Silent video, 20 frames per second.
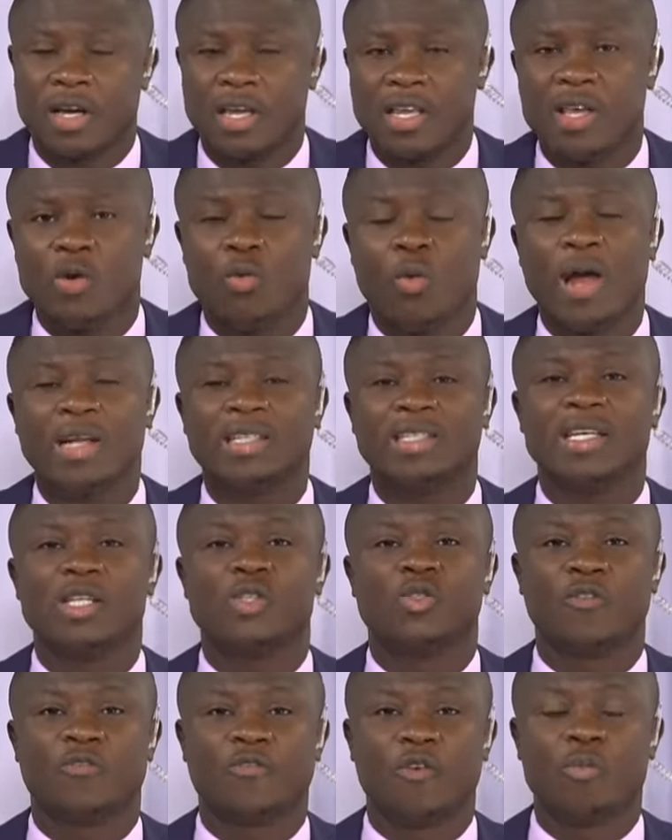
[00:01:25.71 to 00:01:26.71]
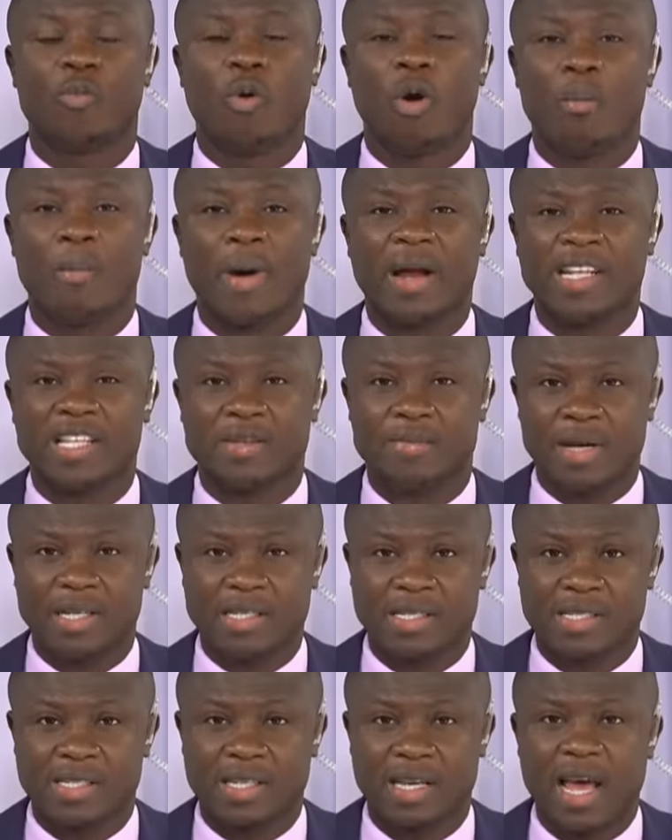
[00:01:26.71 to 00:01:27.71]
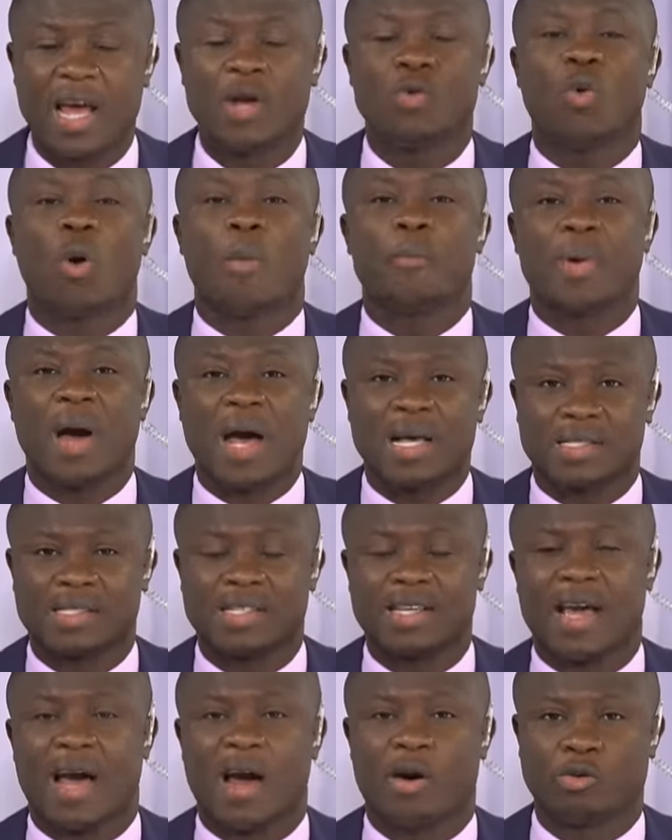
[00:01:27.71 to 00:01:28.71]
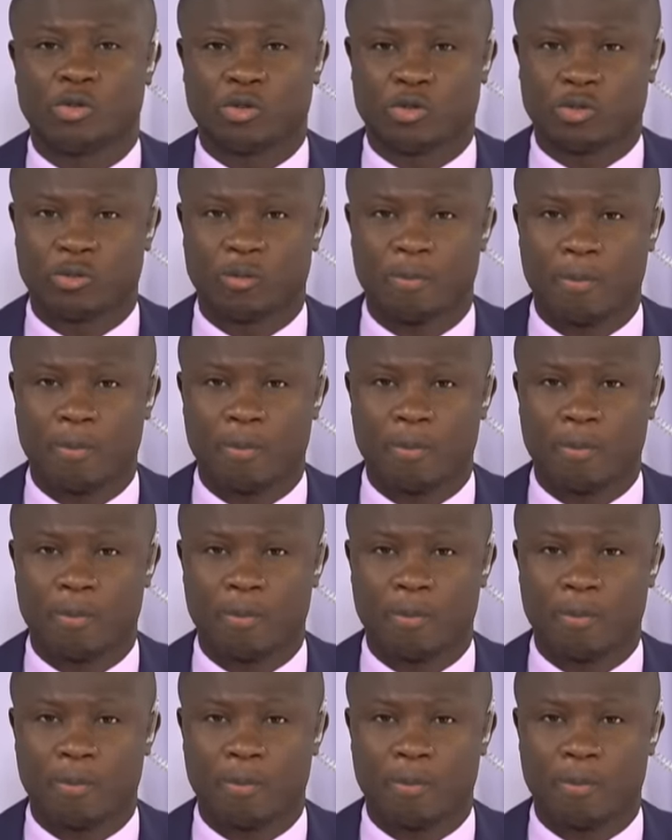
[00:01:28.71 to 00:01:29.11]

He went into football management and will pass it out.